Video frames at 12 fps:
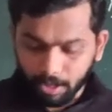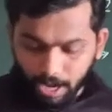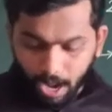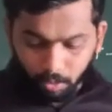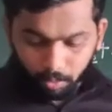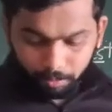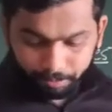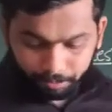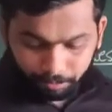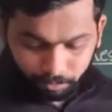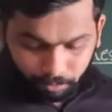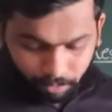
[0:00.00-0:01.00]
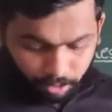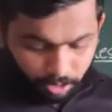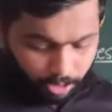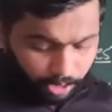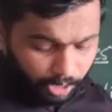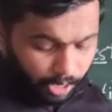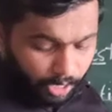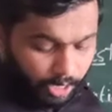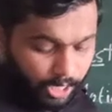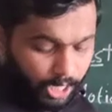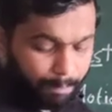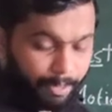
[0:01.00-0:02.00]
Now,
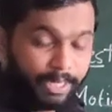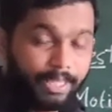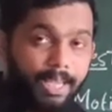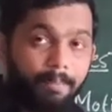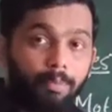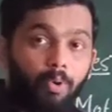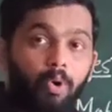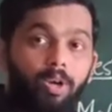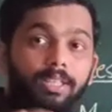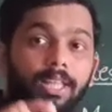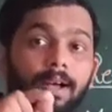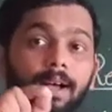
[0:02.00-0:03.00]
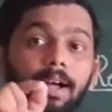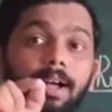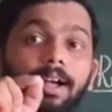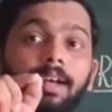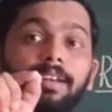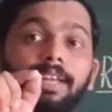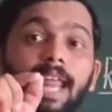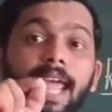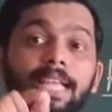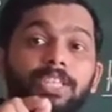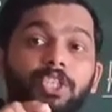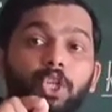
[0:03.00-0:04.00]
depending upon the
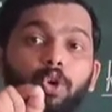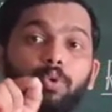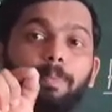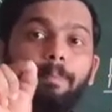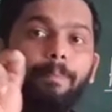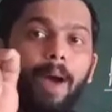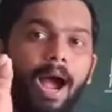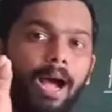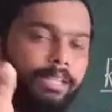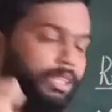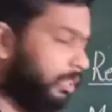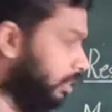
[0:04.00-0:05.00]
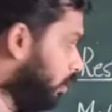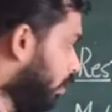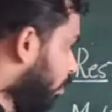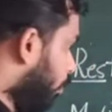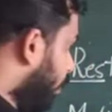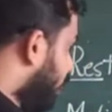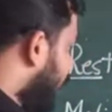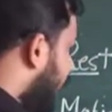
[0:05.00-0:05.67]
nature of path, we